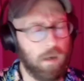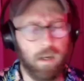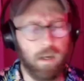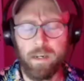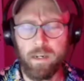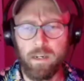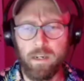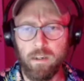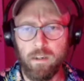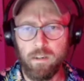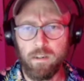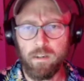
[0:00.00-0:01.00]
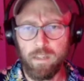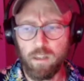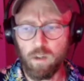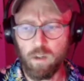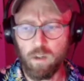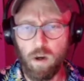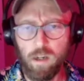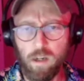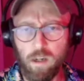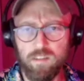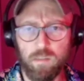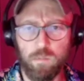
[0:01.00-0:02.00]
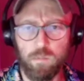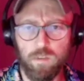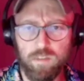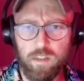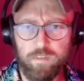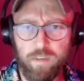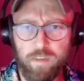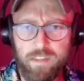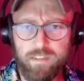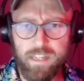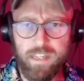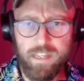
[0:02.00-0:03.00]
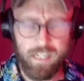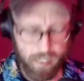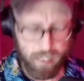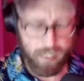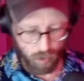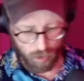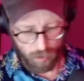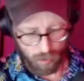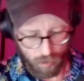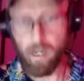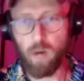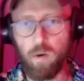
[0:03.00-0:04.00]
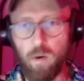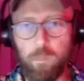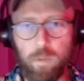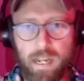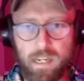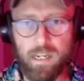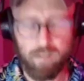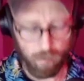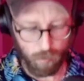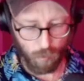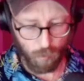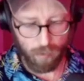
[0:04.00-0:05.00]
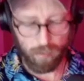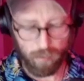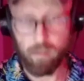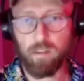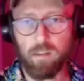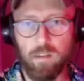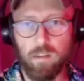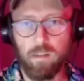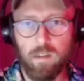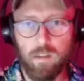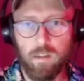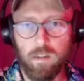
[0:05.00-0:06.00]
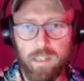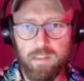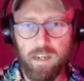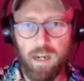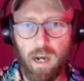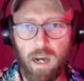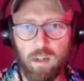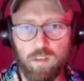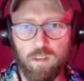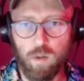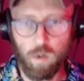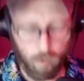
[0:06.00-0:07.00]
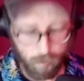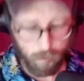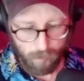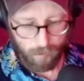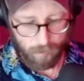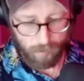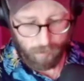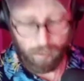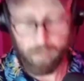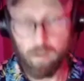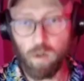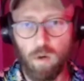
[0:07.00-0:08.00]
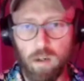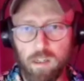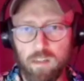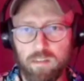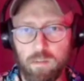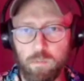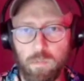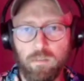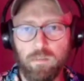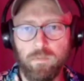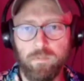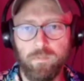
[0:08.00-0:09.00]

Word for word: by that little rocket symbol. So if I take the each and I replace it with, let's say underscore and the rocket symbol,